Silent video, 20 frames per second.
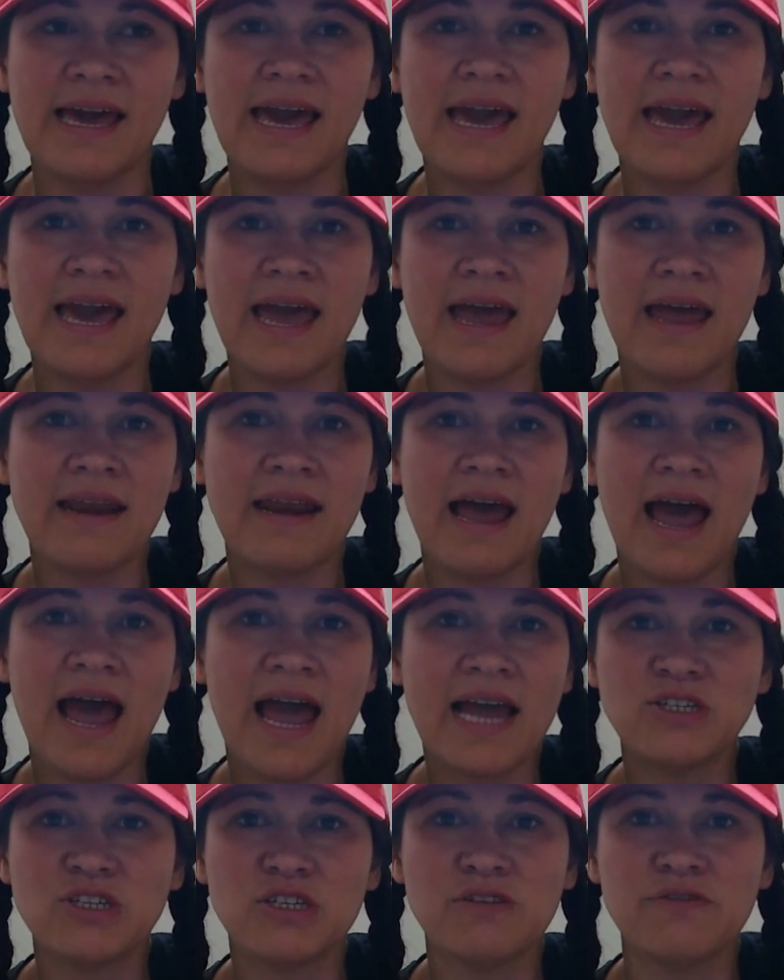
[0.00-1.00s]
And
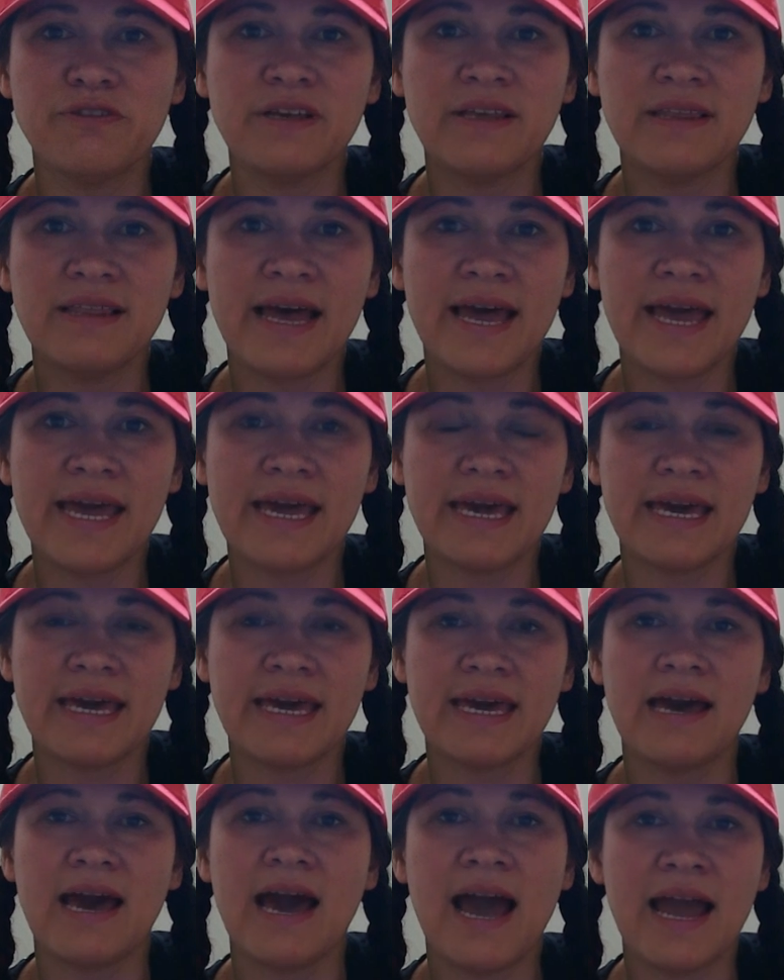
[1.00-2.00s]
I just feel like
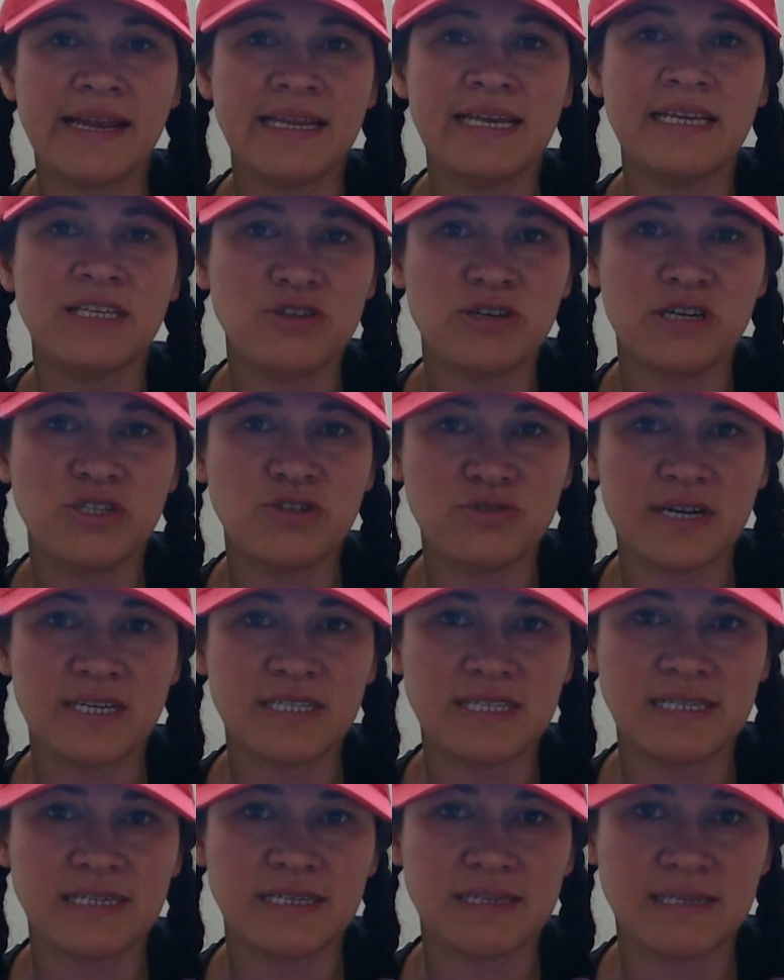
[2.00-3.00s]
I need to
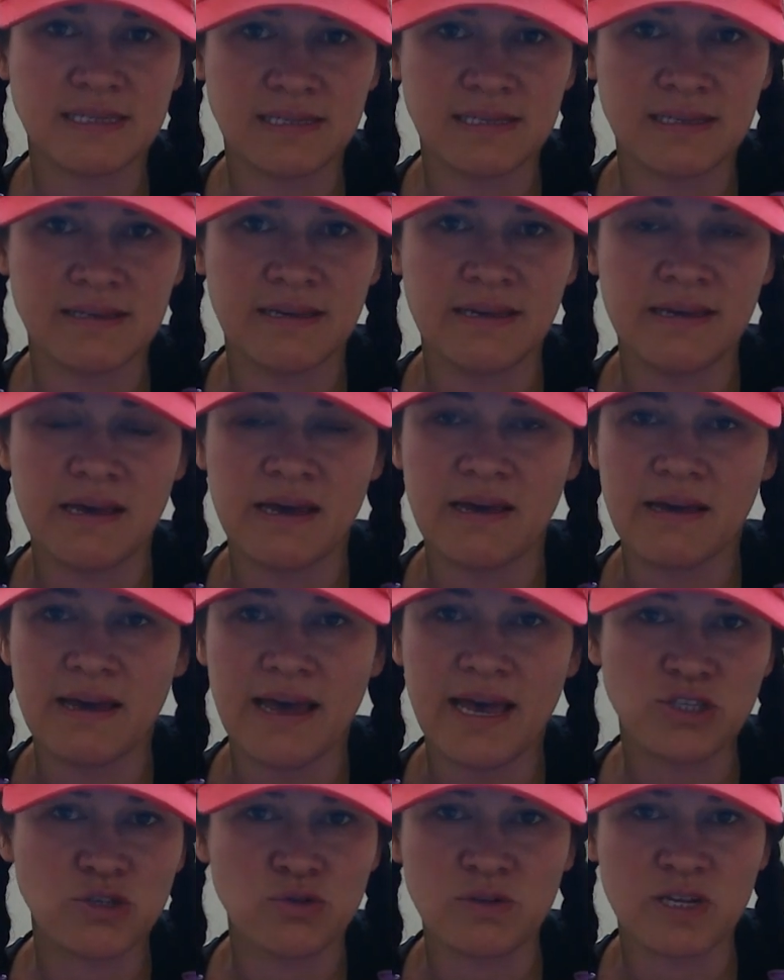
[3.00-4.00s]
address this
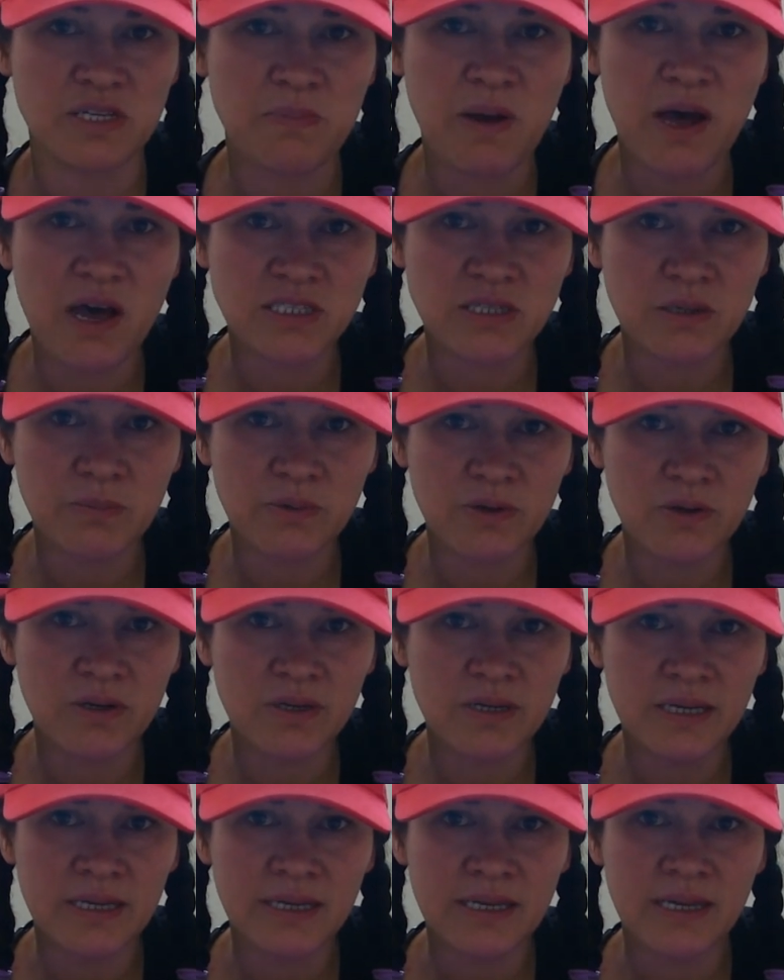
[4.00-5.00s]
as soon as
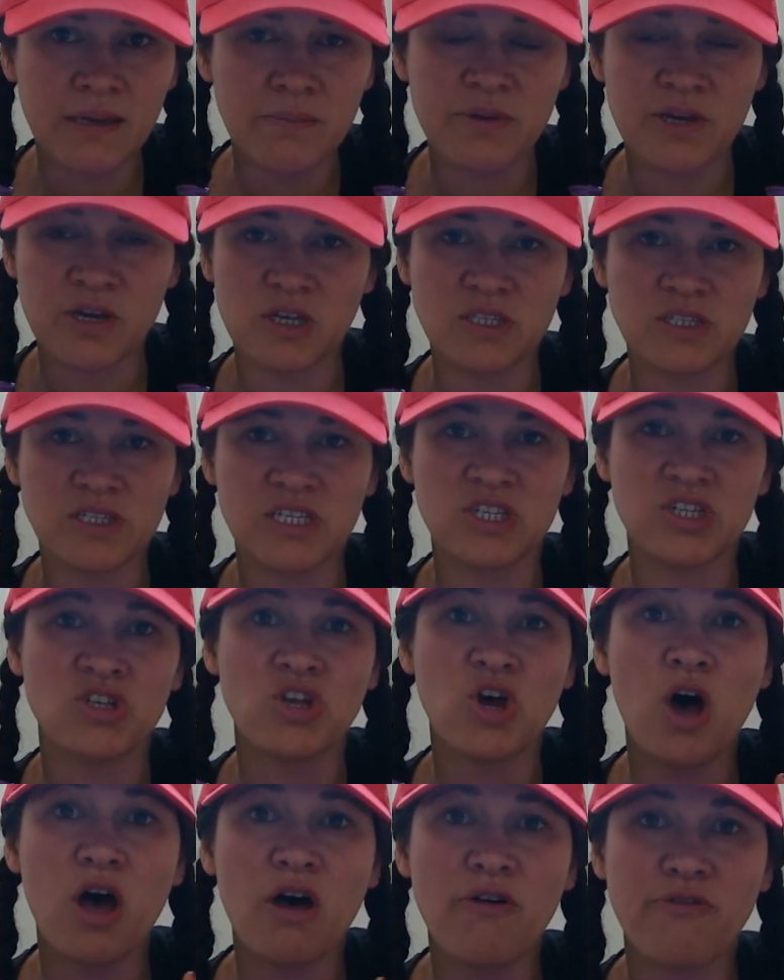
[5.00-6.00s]
possible because this is
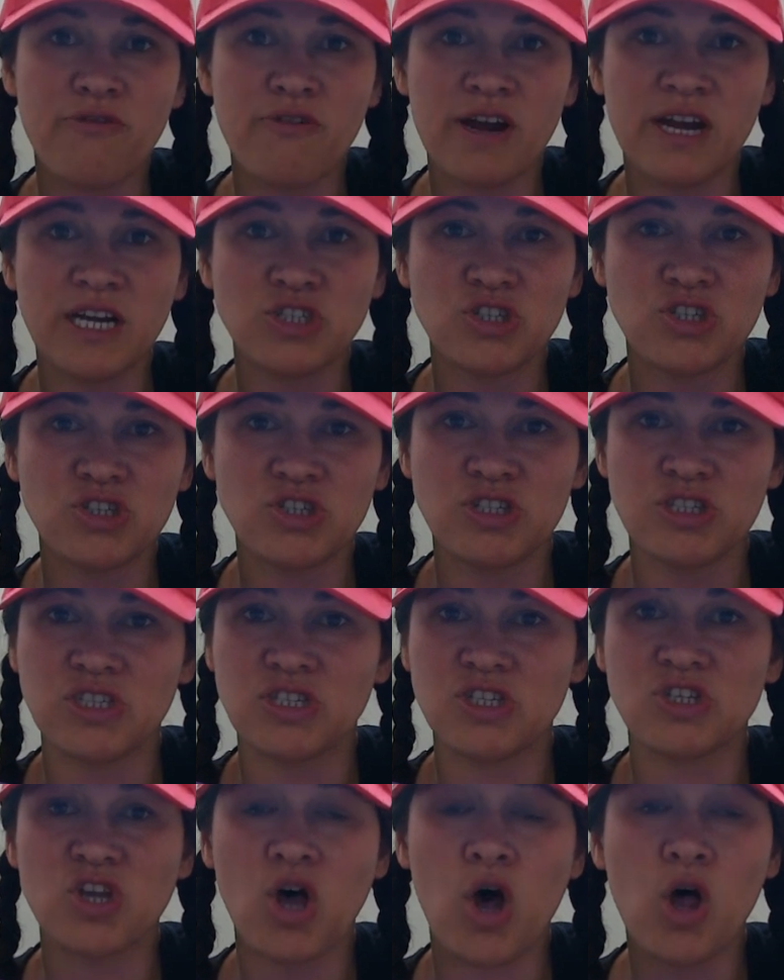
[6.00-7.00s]
all fresh.
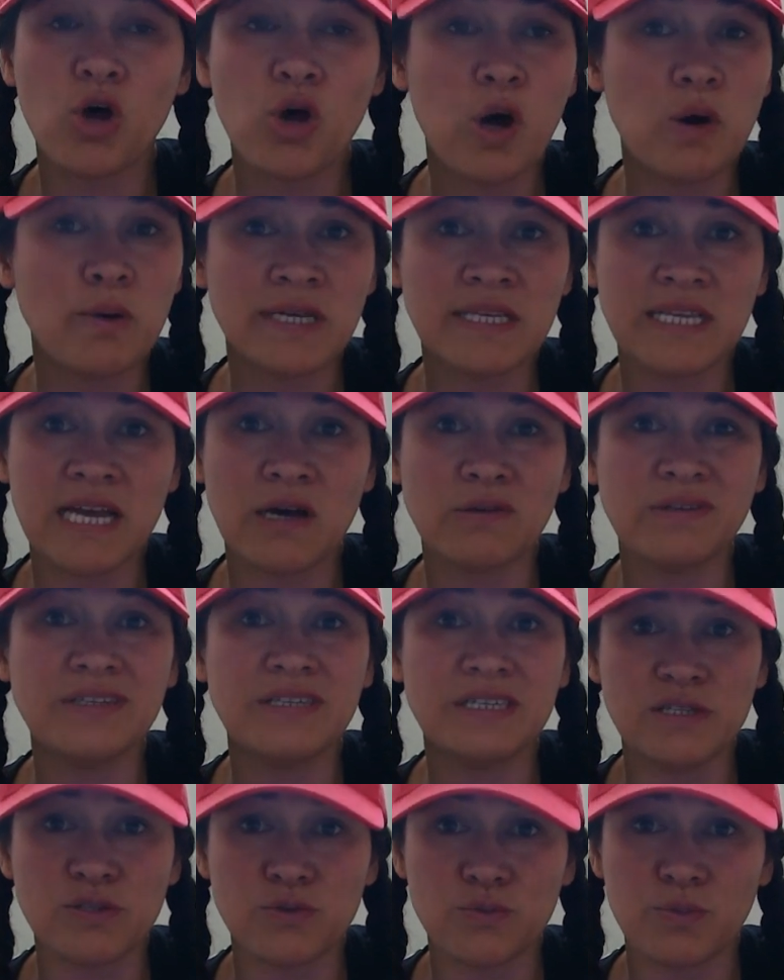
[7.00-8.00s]
This is all going down
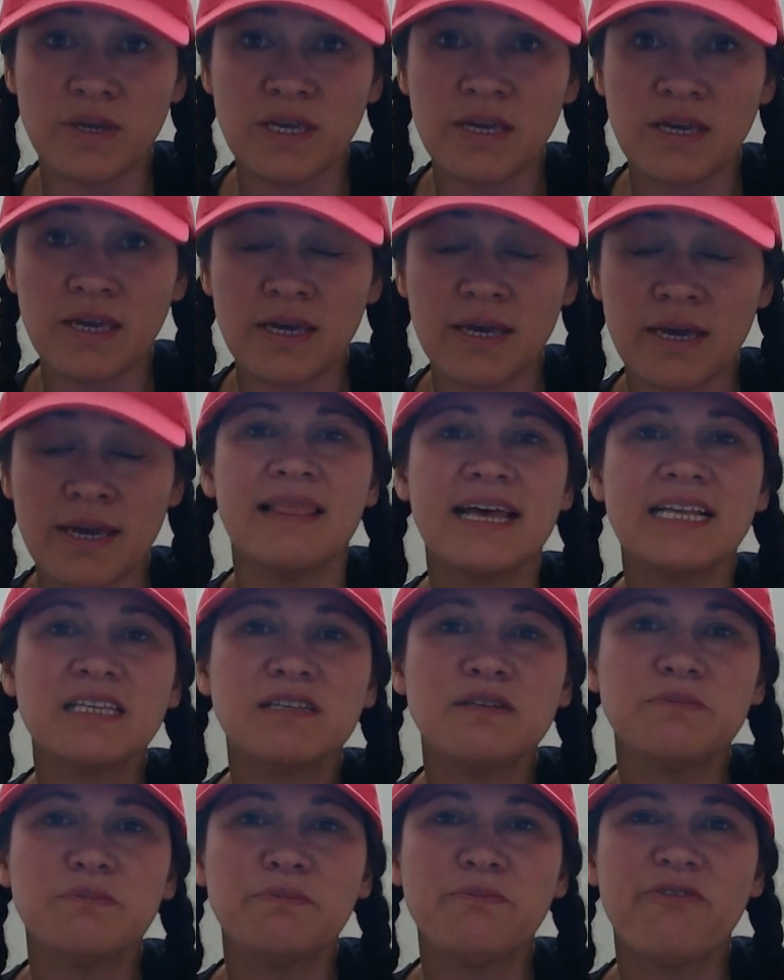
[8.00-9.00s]
this week.
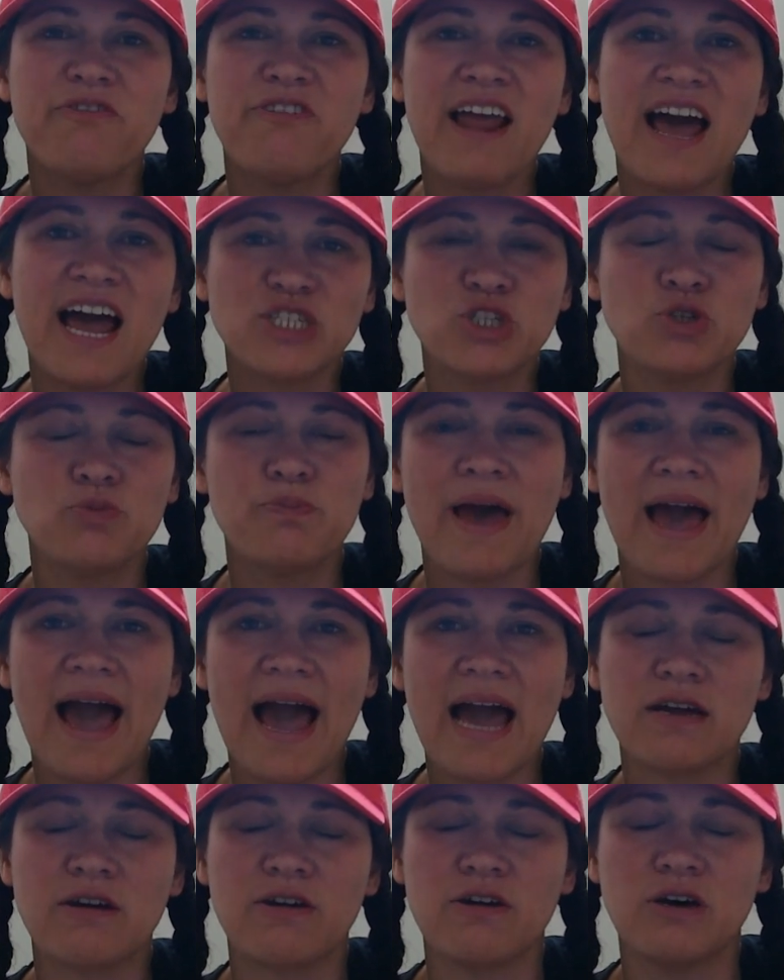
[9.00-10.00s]
Let's flash
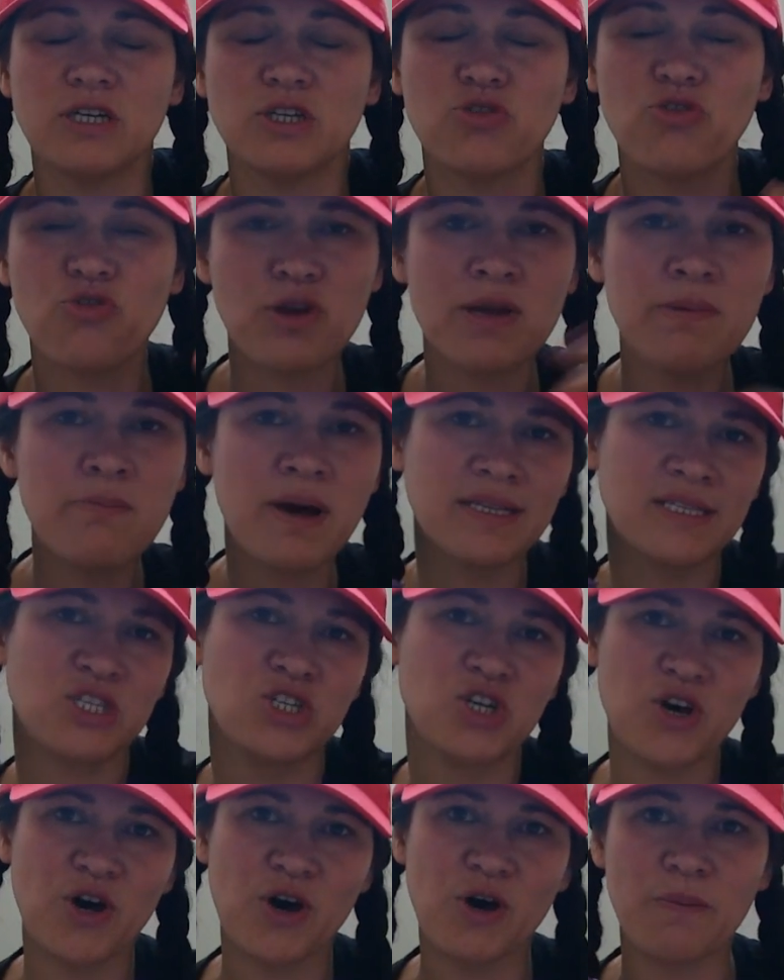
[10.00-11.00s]
back 3 months
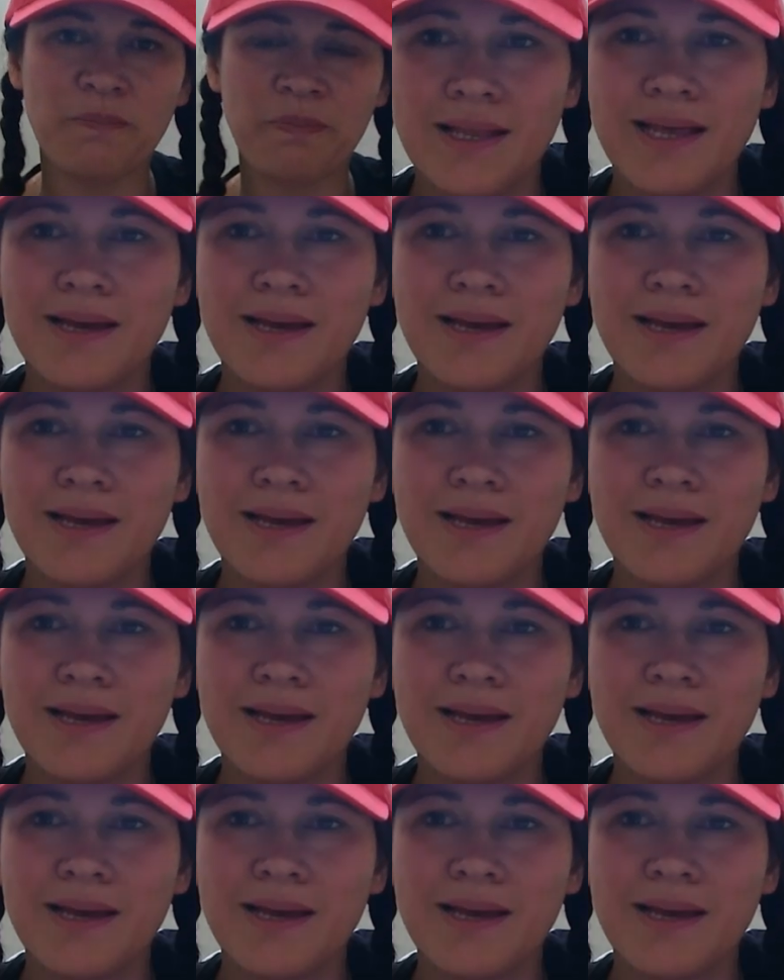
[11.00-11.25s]
ago.